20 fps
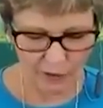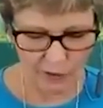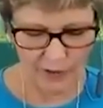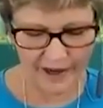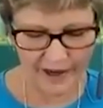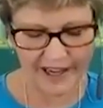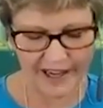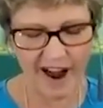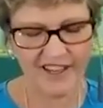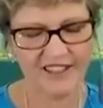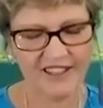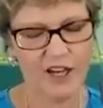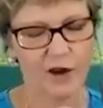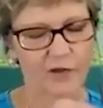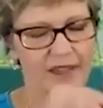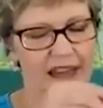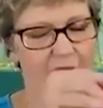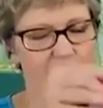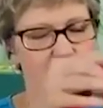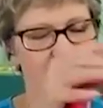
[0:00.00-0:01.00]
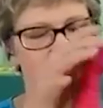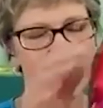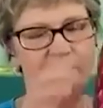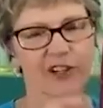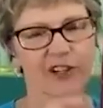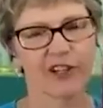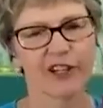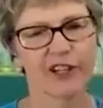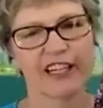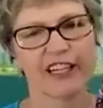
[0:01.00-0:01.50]
we also, that
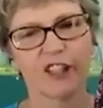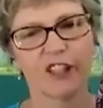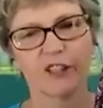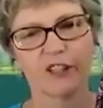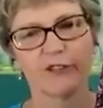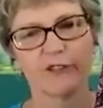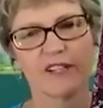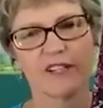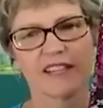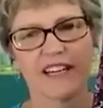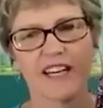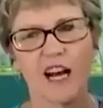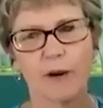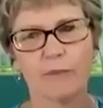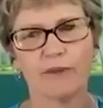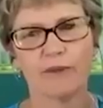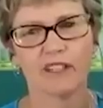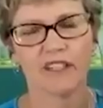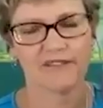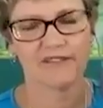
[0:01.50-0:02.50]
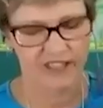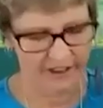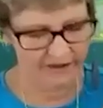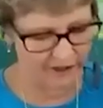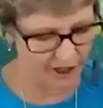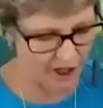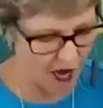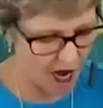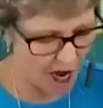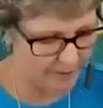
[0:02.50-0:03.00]
pattern includes a couple of
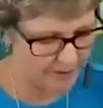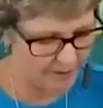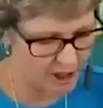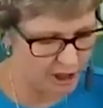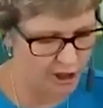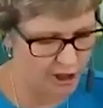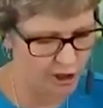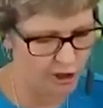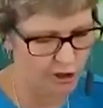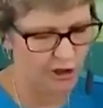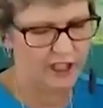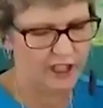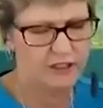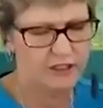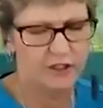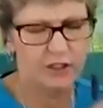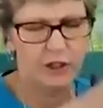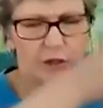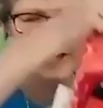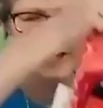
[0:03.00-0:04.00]
different options. You can do